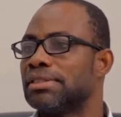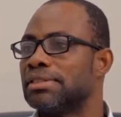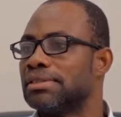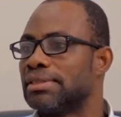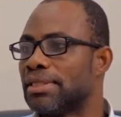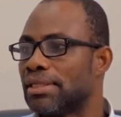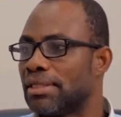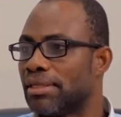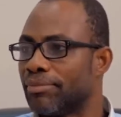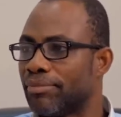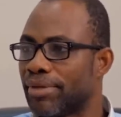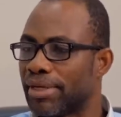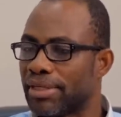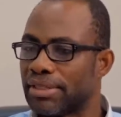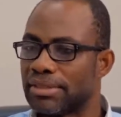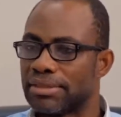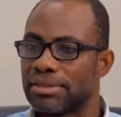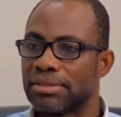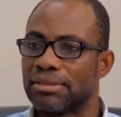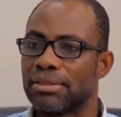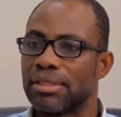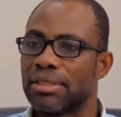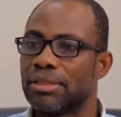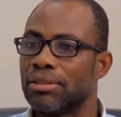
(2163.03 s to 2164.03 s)

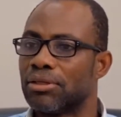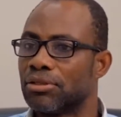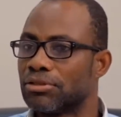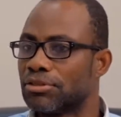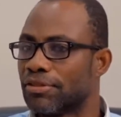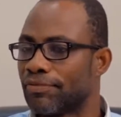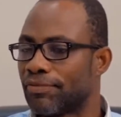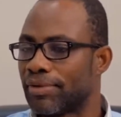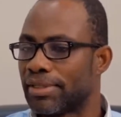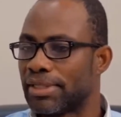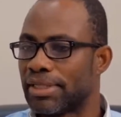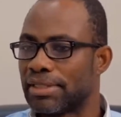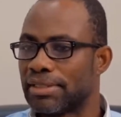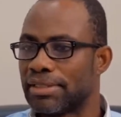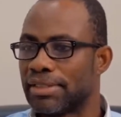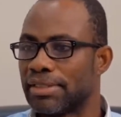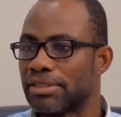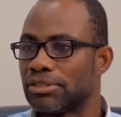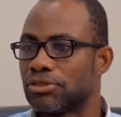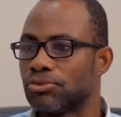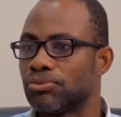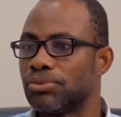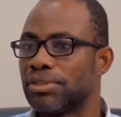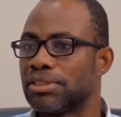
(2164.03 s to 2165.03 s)
telemedicine, a lot of other
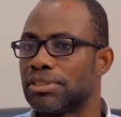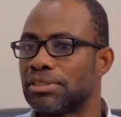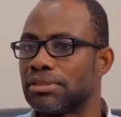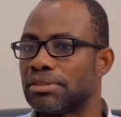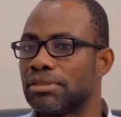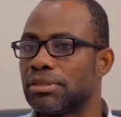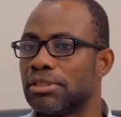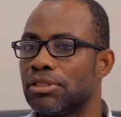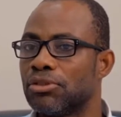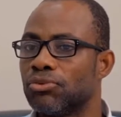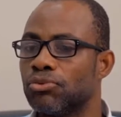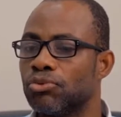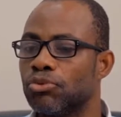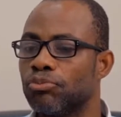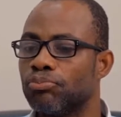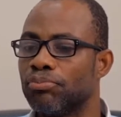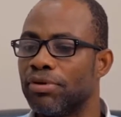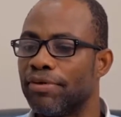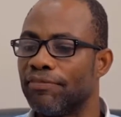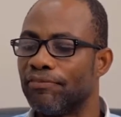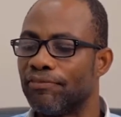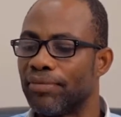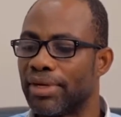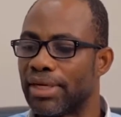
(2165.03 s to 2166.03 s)
things which will
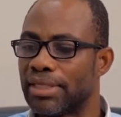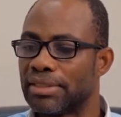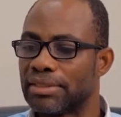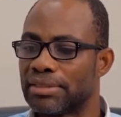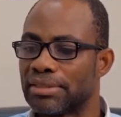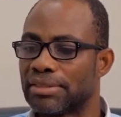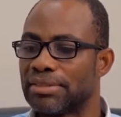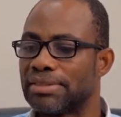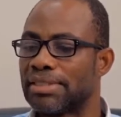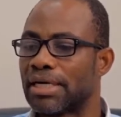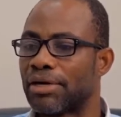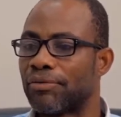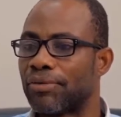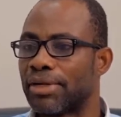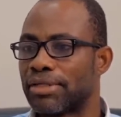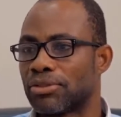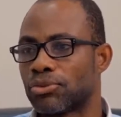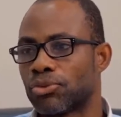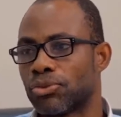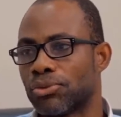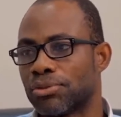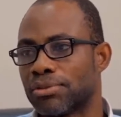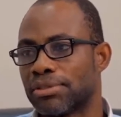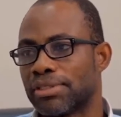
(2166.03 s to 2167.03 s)
prevent direct
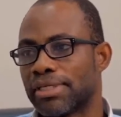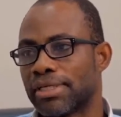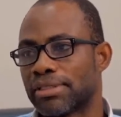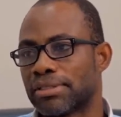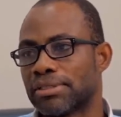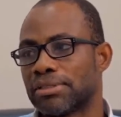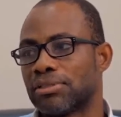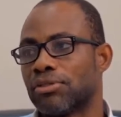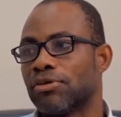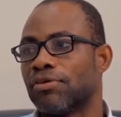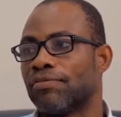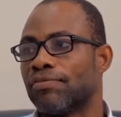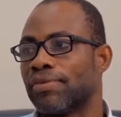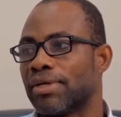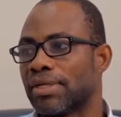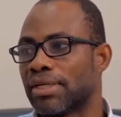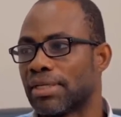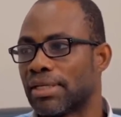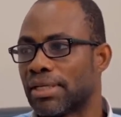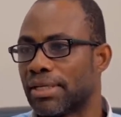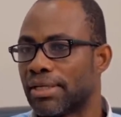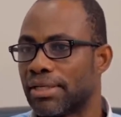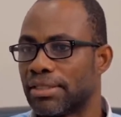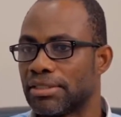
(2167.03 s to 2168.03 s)
contact of the
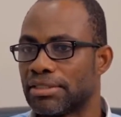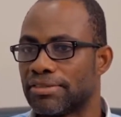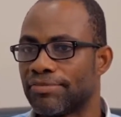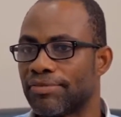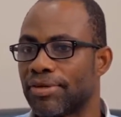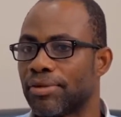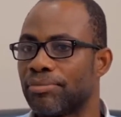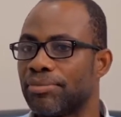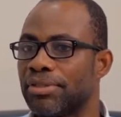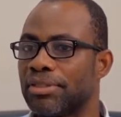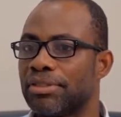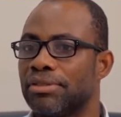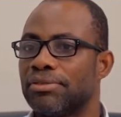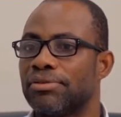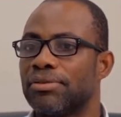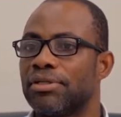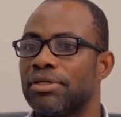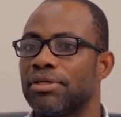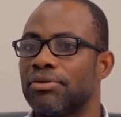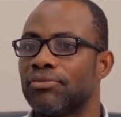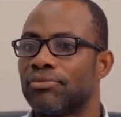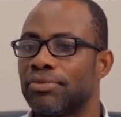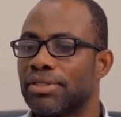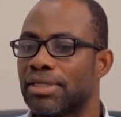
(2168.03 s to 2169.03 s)
client's family
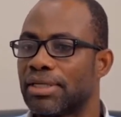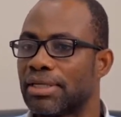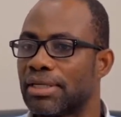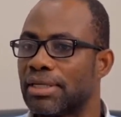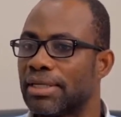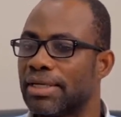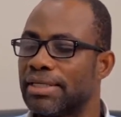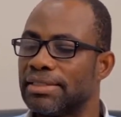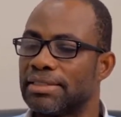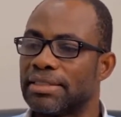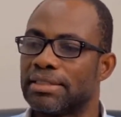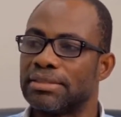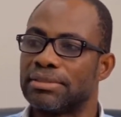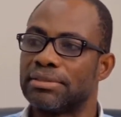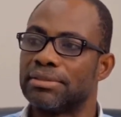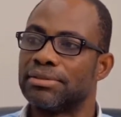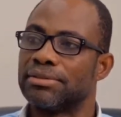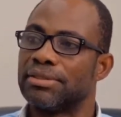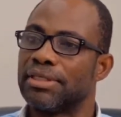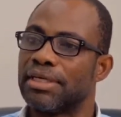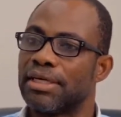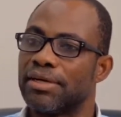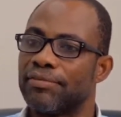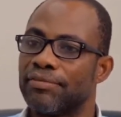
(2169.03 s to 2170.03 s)
with the client until
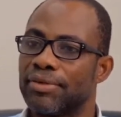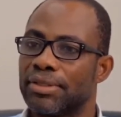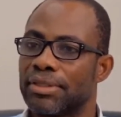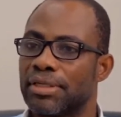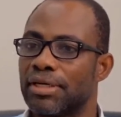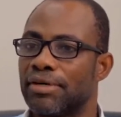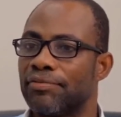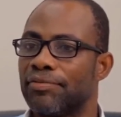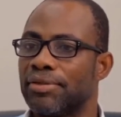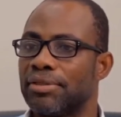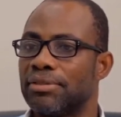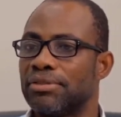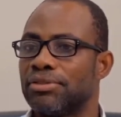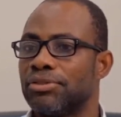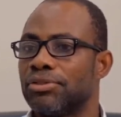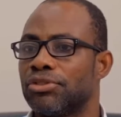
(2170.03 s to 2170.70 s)
they have recovered.